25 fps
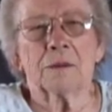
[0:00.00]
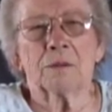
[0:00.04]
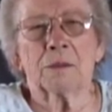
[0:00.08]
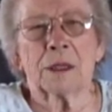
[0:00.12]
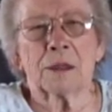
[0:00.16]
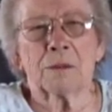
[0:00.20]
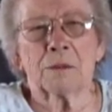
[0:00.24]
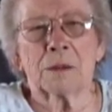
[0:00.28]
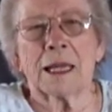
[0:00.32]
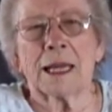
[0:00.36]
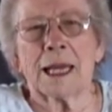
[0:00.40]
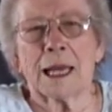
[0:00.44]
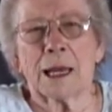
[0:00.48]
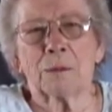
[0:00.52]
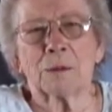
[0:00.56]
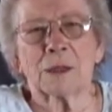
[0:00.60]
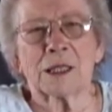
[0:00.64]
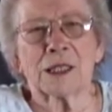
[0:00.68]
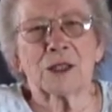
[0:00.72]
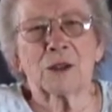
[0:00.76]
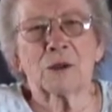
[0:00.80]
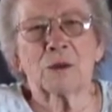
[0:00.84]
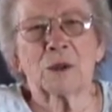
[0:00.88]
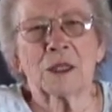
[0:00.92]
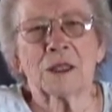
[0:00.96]
bum
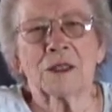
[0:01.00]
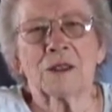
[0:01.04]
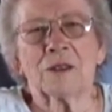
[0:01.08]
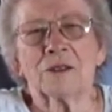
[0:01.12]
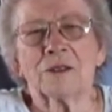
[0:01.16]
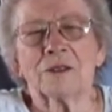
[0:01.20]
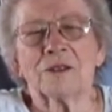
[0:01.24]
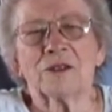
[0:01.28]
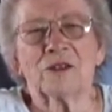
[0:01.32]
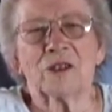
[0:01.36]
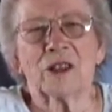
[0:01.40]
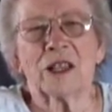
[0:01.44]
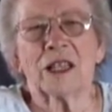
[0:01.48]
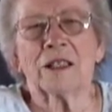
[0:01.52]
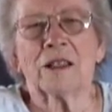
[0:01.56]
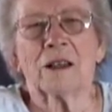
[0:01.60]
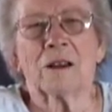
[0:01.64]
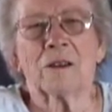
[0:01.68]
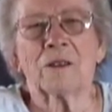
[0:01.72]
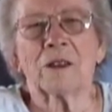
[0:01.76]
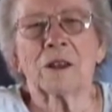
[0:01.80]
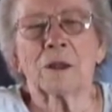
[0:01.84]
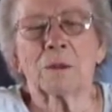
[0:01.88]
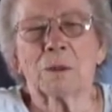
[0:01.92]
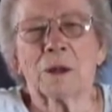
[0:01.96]
lambs that we fed
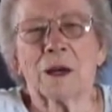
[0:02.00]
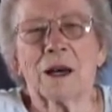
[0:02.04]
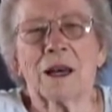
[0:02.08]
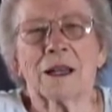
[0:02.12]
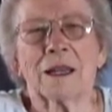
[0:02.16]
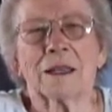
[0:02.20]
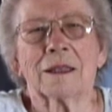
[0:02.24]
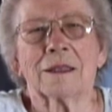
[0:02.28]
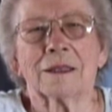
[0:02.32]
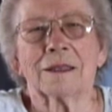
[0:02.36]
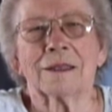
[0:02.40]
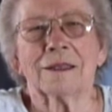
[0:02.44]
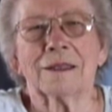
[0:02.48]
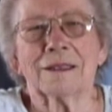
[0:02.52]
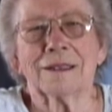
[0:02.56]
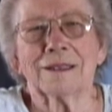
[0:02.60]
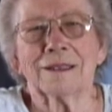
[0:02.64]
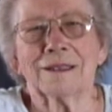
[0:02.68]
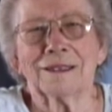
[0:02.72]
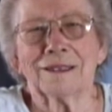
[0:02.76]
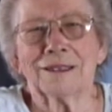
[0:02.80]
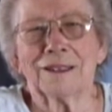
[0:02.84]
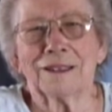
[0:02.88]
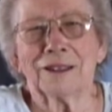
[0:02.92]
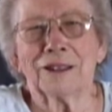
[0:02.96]
off the bottle and
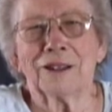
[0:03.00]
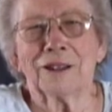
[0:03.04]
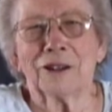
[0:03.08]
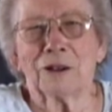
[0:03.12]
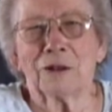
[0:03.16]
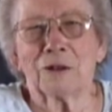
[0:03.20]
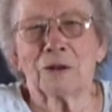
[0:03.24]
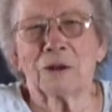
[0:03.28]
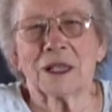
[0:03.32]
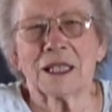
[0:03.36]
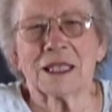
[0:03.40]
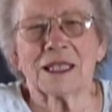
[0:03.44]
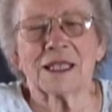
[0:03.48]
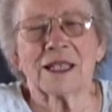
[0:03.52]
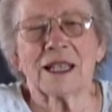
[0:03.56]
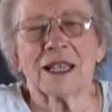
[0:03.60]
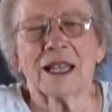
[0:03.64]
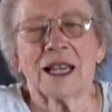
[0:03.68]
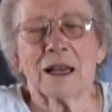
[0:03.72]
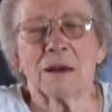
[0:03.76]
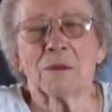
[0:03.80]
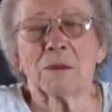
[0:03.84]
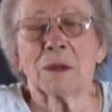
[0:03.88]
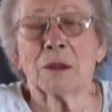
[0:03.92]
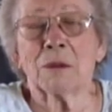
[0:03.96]
raised
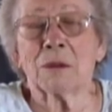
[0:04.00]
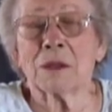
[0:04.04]
them.